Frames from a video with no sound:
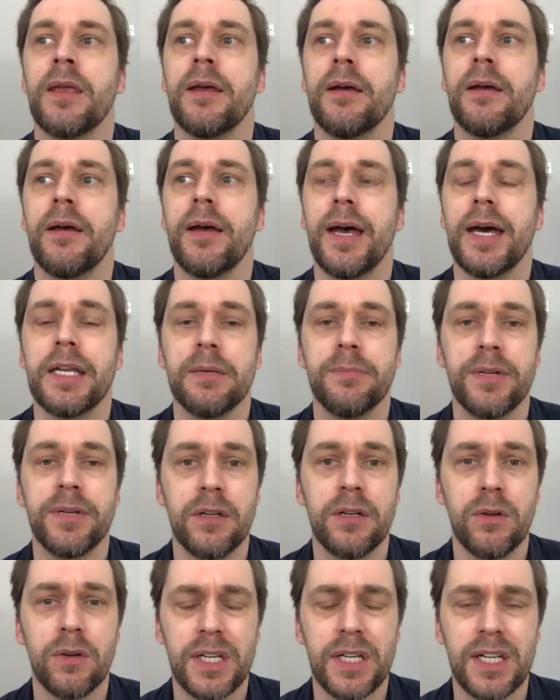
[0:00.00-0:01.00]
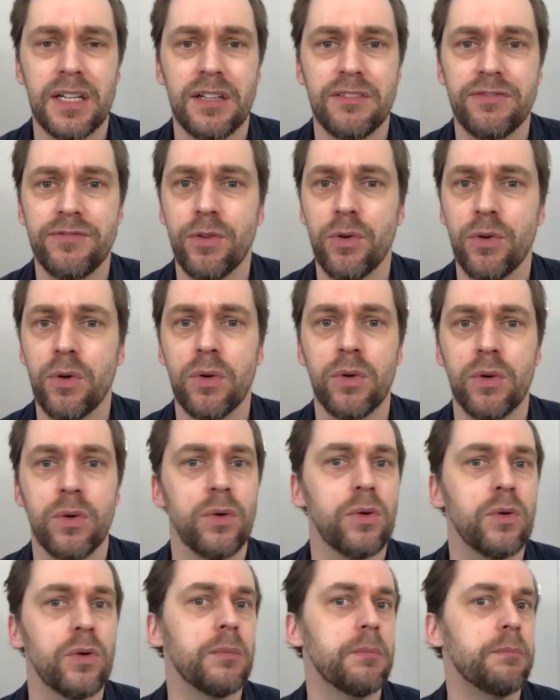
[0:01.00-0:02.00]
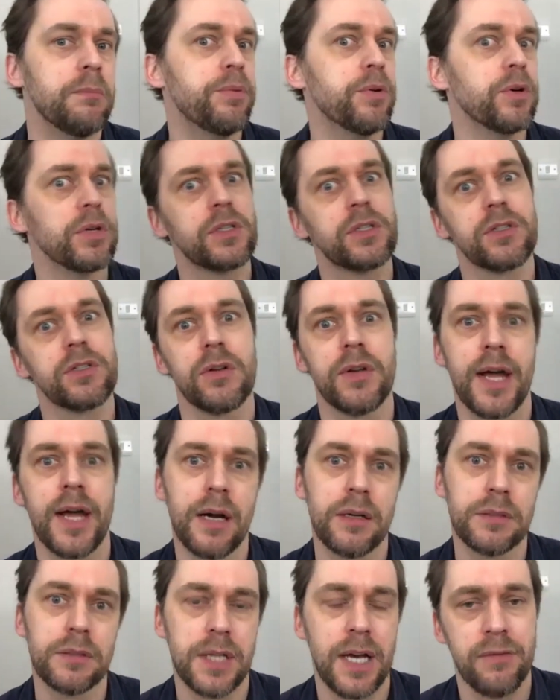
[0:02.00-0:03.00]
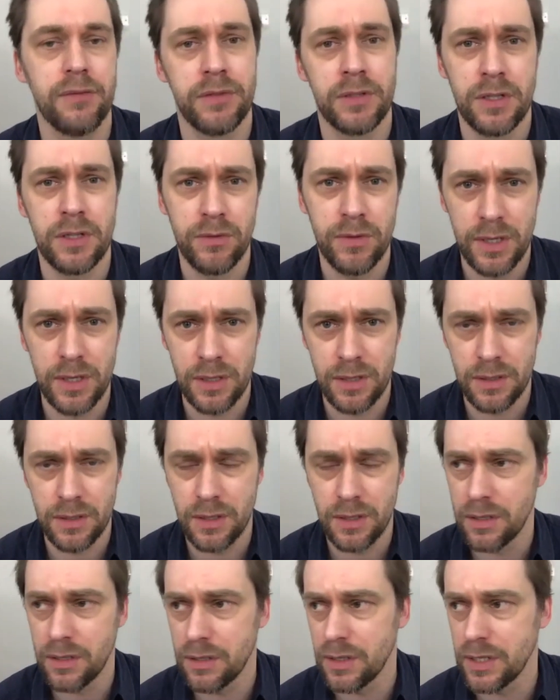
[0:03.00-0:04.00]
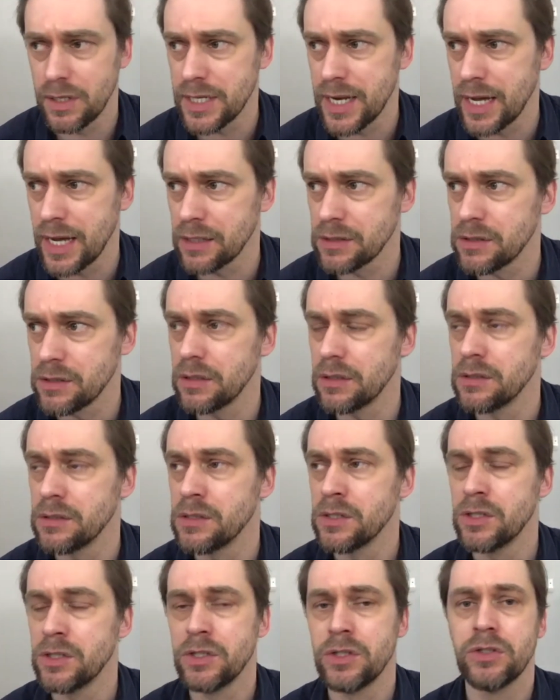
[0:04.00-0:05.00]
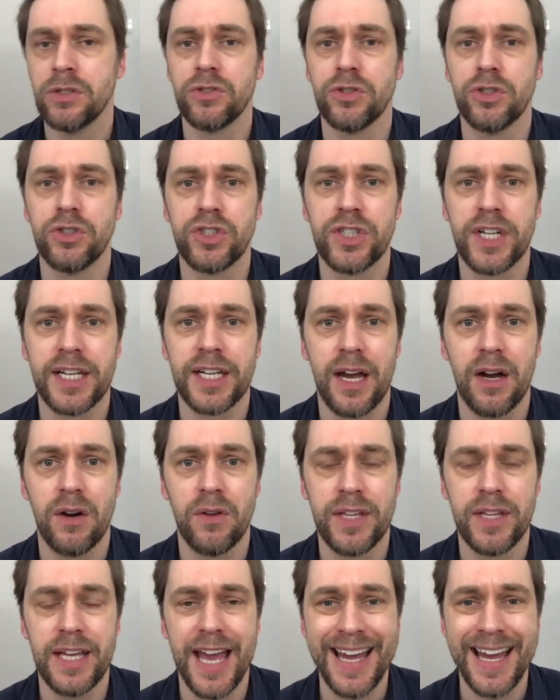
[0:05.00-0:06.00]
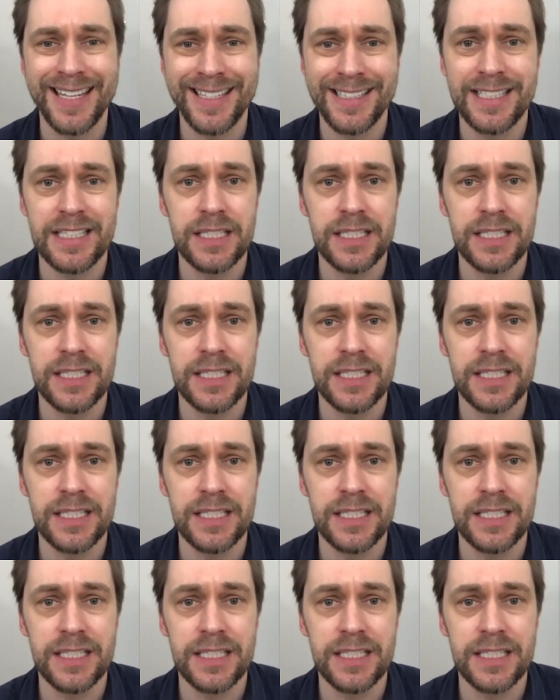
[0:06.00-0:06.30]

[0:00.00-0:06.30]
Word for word: anybody looking for books on how to have a career as an actor should check out the Andy